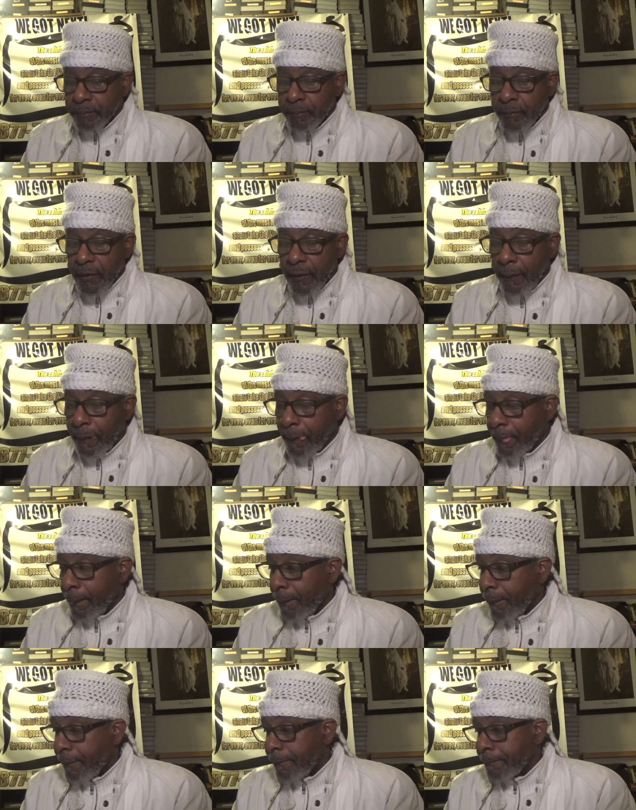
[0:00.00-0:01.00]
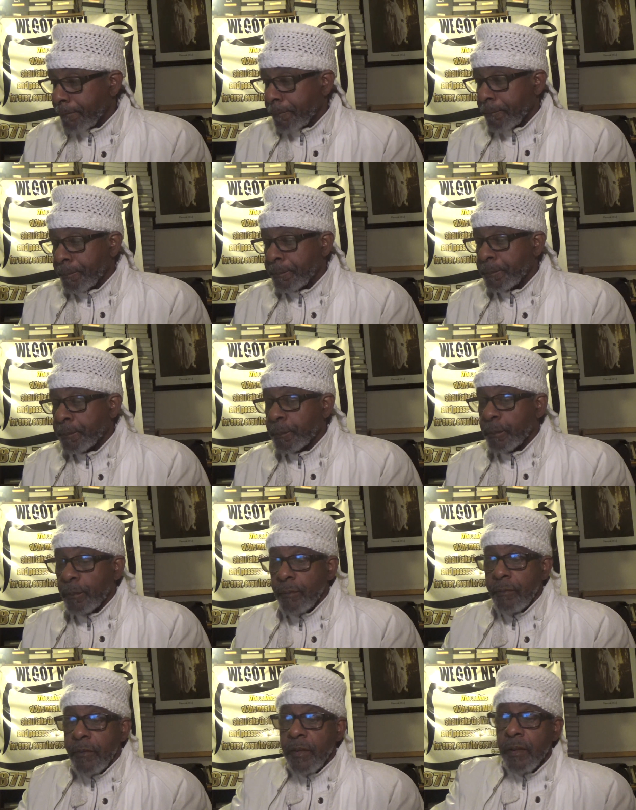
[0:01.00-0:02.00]

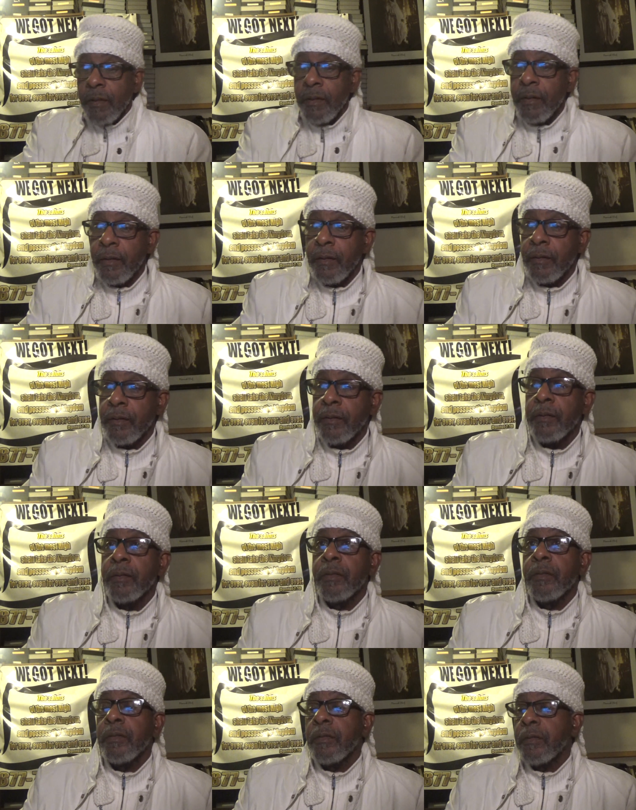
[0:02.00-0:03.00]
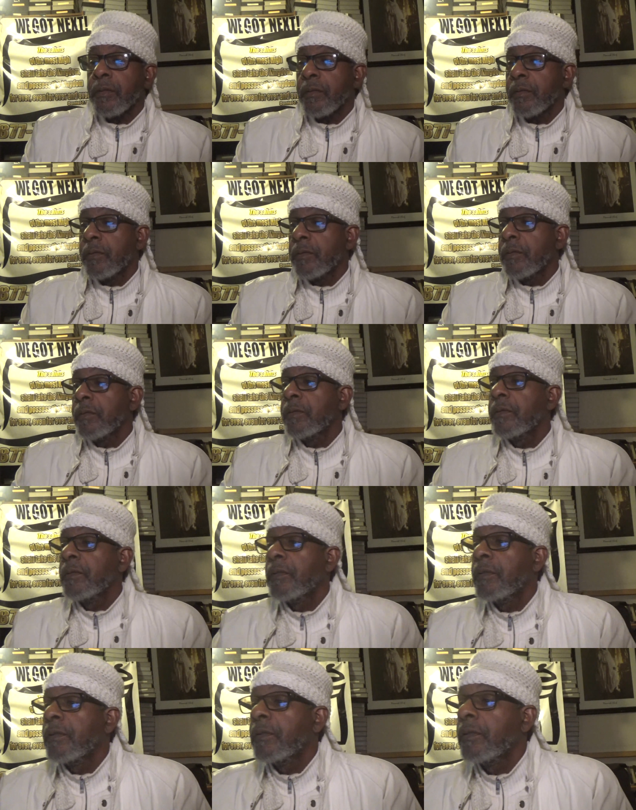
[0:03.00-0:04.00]

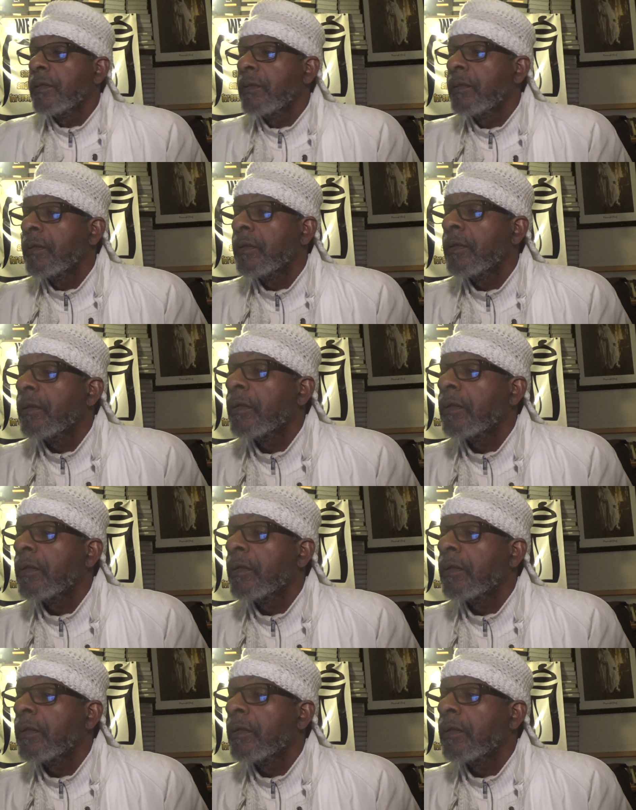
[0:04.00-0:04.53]
(no one is talking)